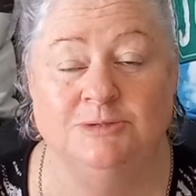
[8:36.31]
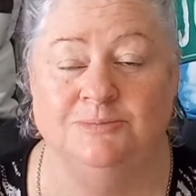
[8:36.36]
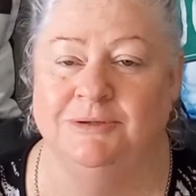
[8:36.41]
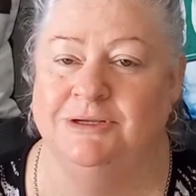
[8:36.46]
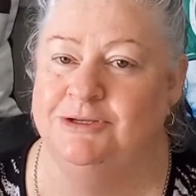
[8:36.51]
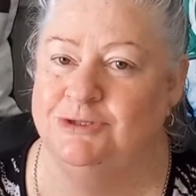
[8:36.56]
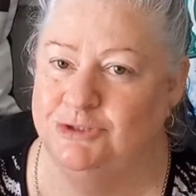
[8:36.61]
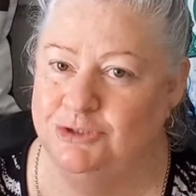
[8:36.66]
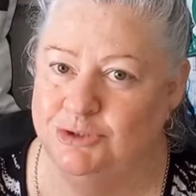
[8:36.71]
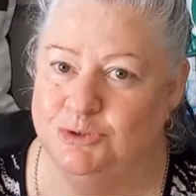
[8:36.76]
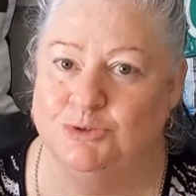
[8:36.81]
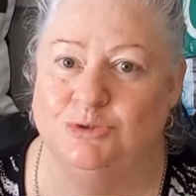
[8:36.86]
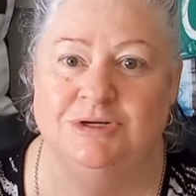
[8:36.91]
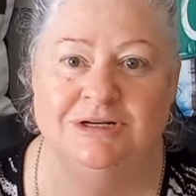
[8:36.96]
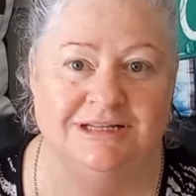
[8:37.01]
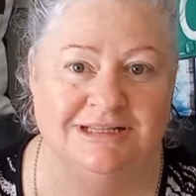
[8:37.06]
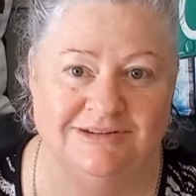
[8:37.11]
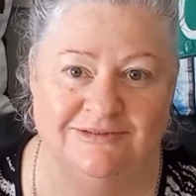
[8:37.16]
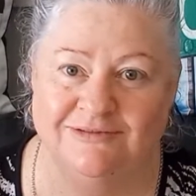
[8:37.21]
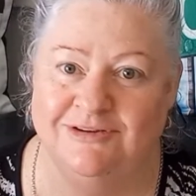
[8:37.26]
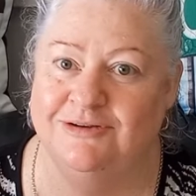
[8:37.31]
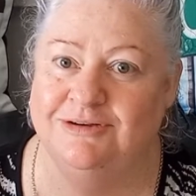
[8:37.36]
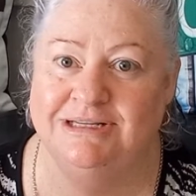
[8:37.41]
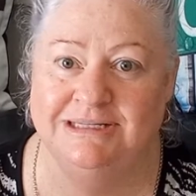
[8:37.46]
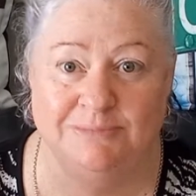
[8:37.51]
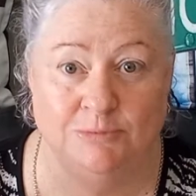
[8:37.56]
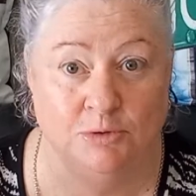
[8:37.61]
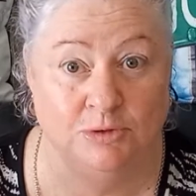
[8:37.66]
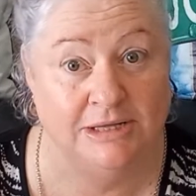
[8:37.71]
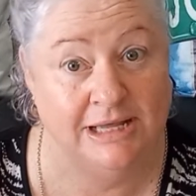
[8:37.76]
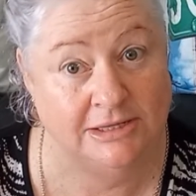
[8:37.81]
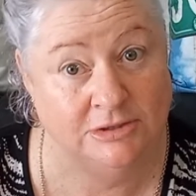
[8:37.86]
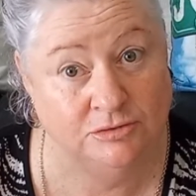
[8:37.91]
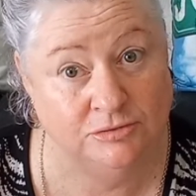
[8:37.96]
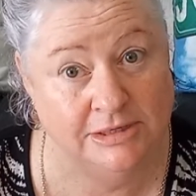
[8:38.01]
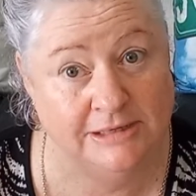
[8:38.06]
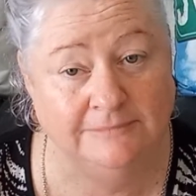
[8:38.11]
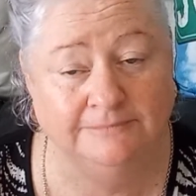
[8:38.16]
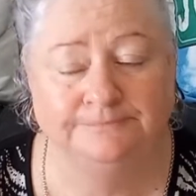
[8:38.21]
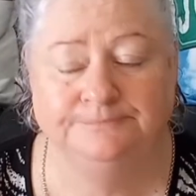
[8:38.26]
because Jordan is a very small
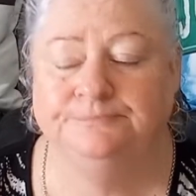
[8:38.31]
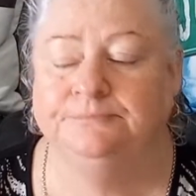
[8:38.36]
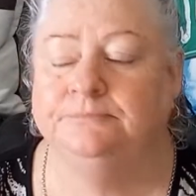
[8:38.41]
country,